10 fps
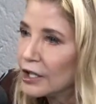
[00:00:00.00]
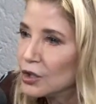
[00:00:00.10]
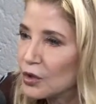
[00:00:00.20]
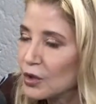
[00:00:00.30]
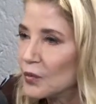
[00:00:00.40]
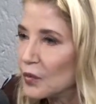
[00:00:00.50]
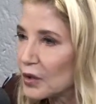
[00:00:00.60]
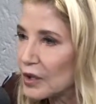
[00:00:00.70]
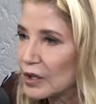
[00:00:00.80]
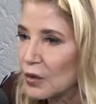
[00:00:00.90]
You couldn't
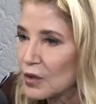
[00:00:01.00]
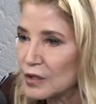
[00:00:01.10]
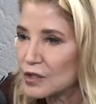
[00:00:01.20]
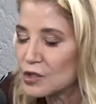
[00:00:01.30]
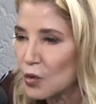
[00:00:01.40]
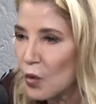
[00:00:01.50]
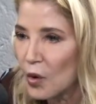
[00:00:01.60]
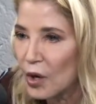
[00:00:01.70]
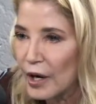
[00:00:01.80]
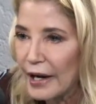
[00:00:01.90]
really go to the
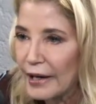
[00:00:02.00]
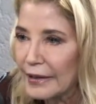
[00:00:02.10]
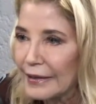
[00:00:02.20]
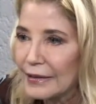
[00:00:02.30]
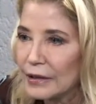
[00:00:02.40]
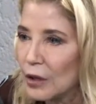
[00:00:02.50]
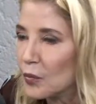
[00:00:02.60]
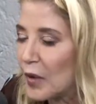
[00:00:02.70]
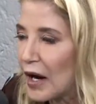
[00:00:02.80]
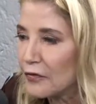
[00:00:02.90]
store and,
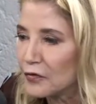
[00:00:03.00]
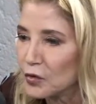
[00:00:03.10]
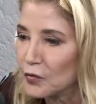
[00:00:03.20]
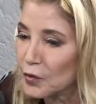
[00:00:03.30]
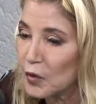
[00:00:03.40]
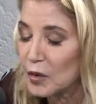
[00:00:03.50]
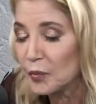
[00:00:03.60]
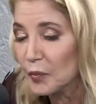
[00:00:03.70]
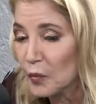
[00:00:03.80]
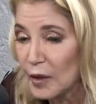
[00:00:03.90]
buy food for
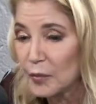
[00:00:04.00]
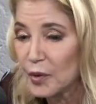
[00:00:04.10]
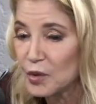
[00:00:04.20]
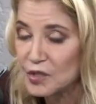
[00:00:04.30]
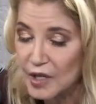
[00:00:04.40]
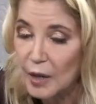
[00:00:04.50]
one person.